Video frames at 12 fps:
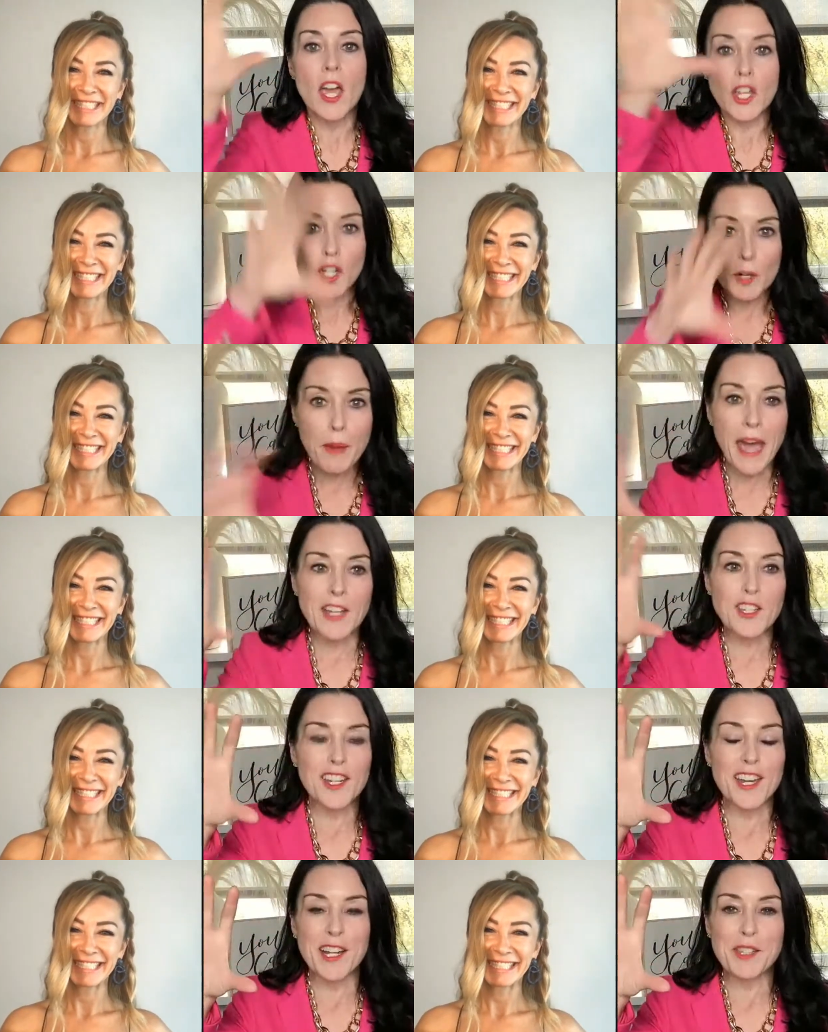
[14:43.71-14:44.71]
Speaker 1: Your
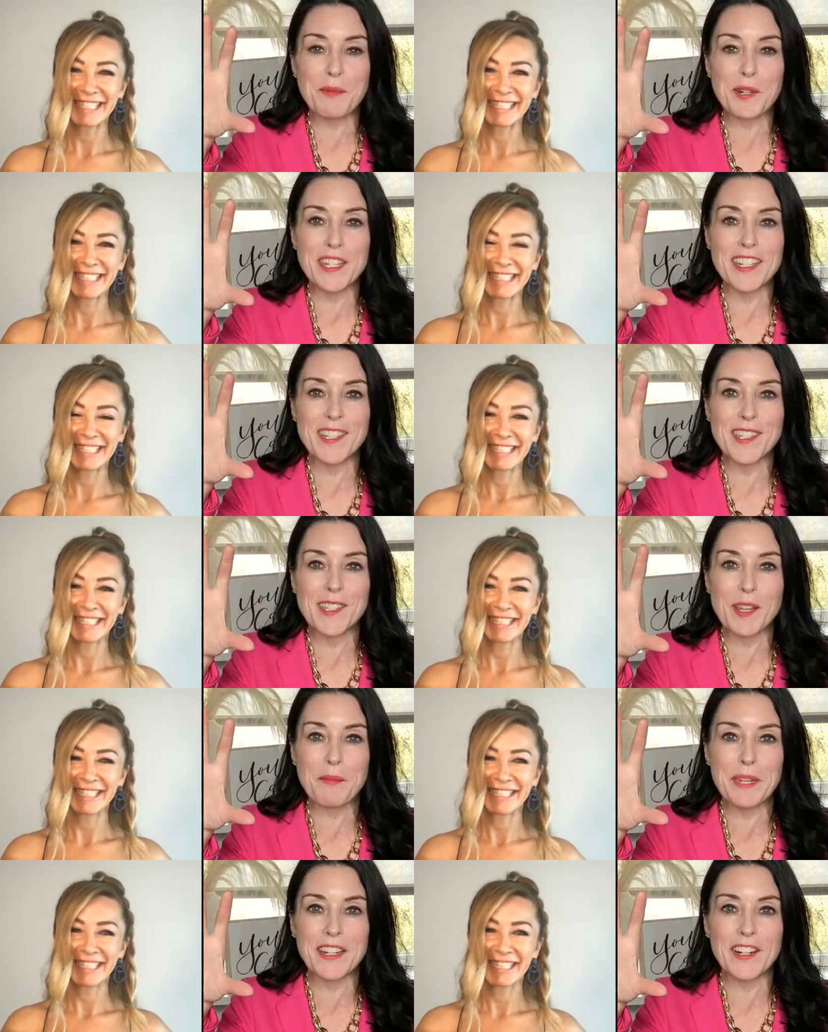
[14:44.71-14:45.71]
passion and expertise is
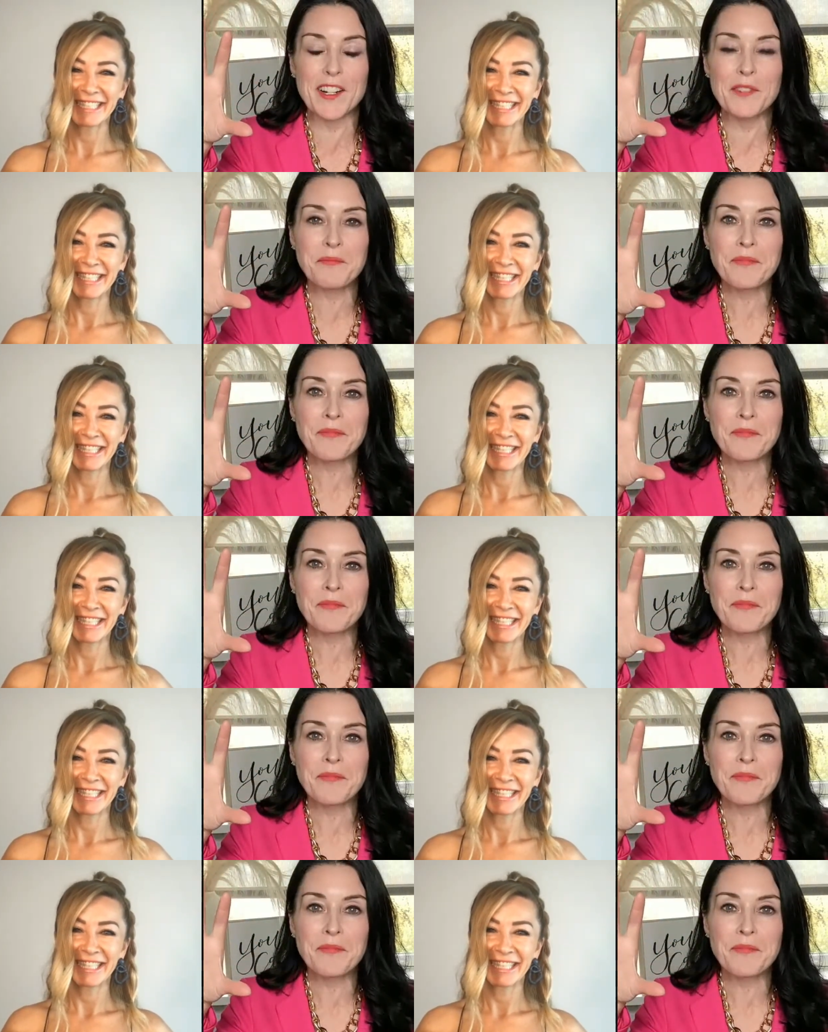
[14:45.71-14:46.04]
up here.